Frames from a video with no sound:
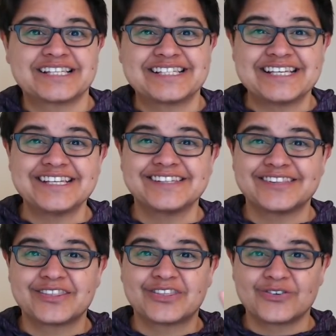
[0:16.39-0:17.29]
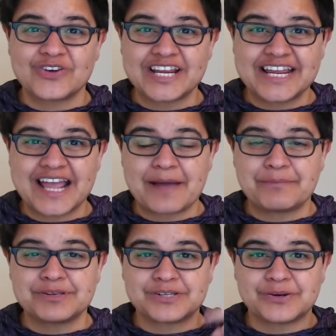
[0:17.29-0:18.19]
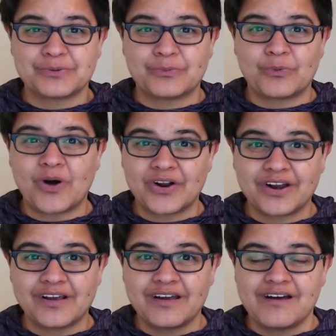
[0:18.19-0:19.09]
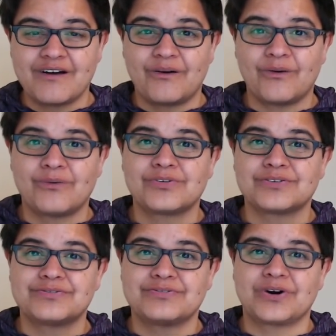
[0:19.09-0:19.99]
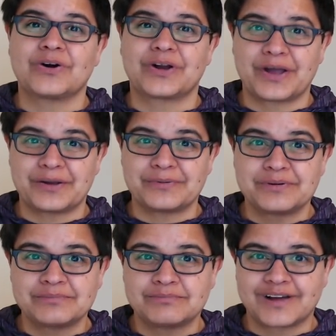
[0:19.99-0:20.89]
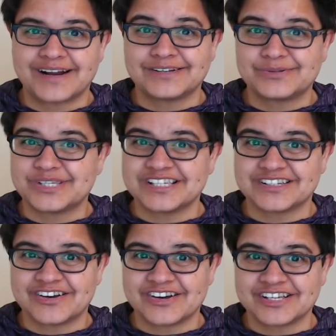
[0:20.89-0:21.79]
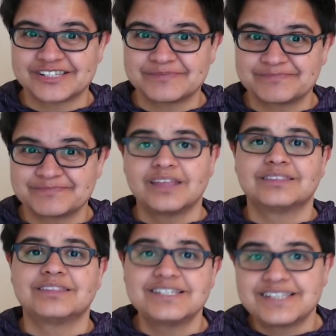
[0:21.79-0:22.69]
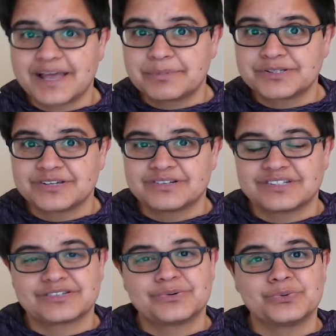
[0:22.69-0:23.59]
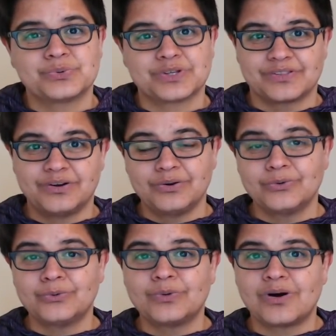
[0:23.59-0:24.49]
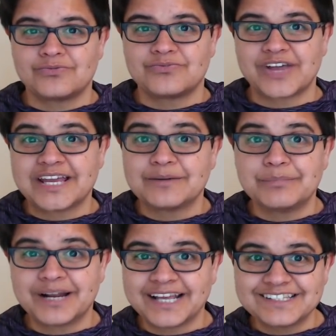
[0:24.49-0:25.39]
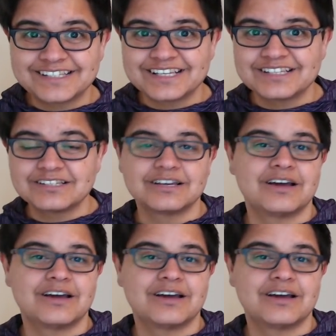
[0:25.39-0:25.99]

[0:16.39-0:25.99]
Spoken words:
season 3, episode 1 of Fargo. Brand new season, guys. This episode is called The Law of Vacant Places.